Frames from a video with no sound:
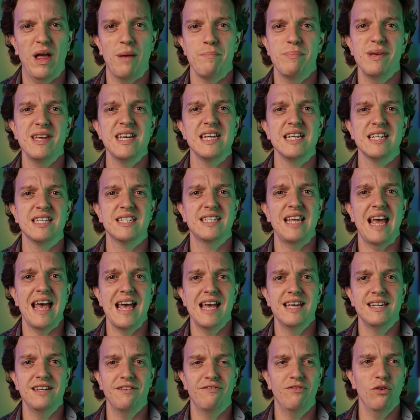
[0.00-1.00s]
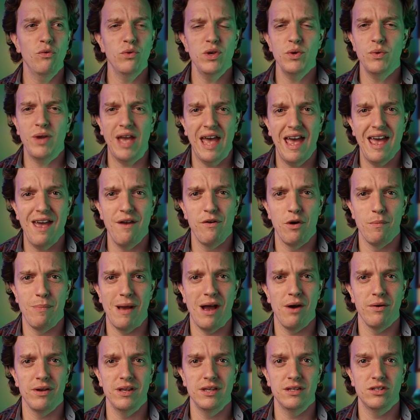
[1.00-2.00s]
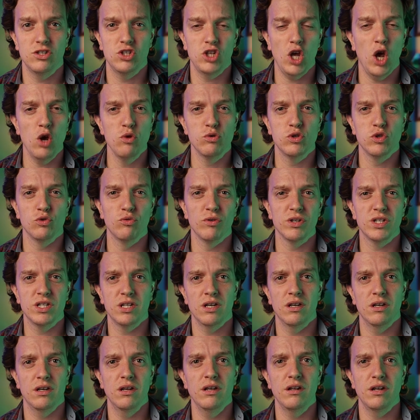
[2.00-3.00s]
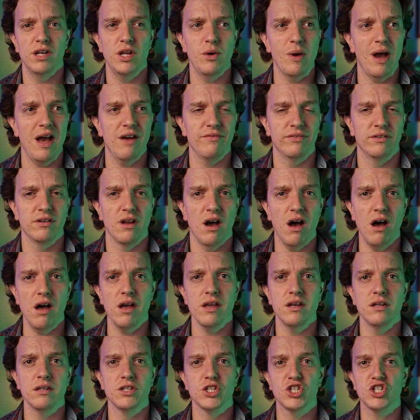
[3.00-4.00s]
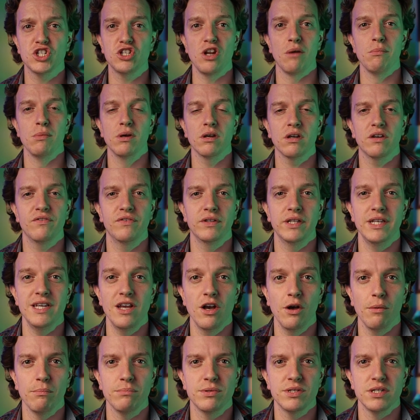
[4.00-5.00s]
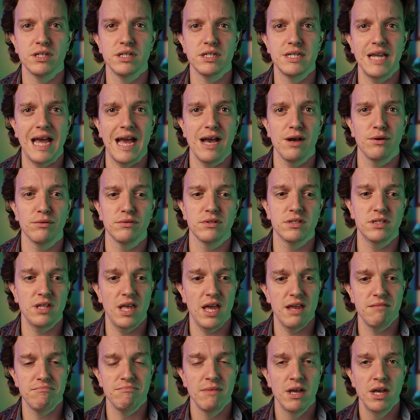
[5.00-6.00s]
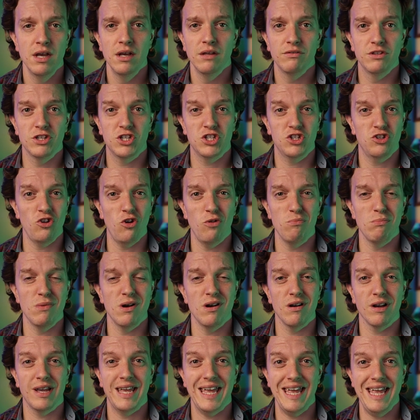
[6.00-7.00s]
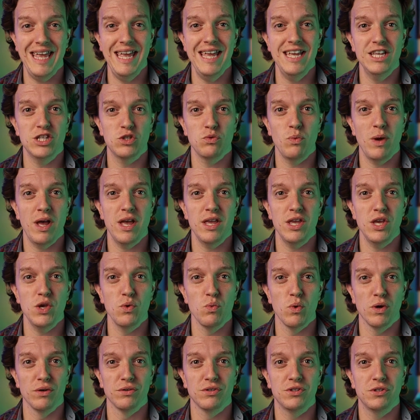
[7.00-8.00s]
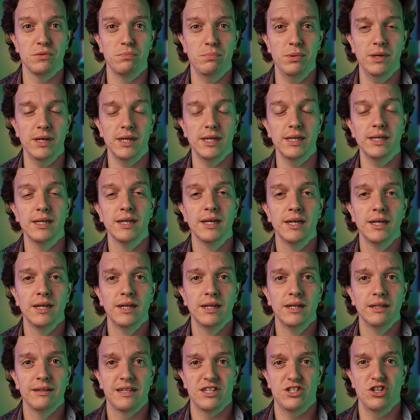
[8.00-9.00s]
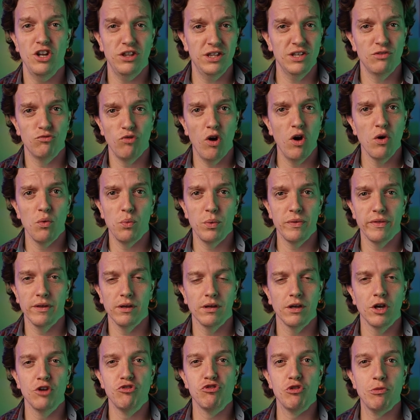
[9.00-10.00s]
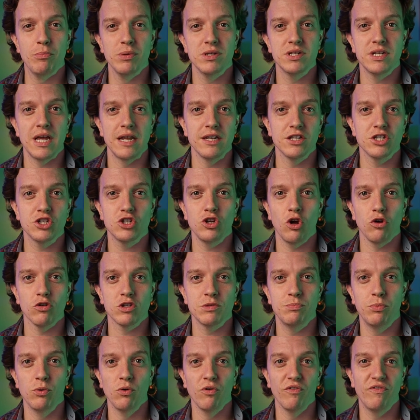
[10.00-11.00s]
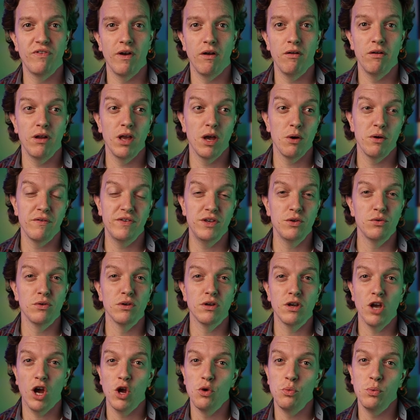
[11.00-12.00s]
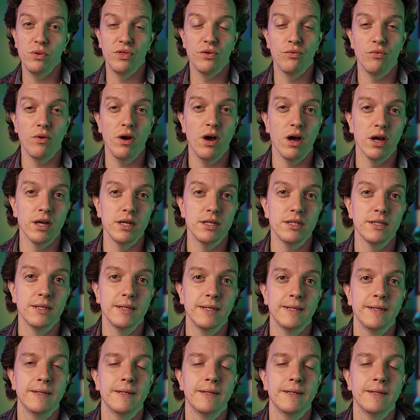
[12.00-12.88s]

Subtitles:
that being said, if all you care about is total return and you have an iron stomach for the ups and downs, then the stock market is where you want to be. There's nothing wrong with a 100% stocks portfolio if you can cope with the ride.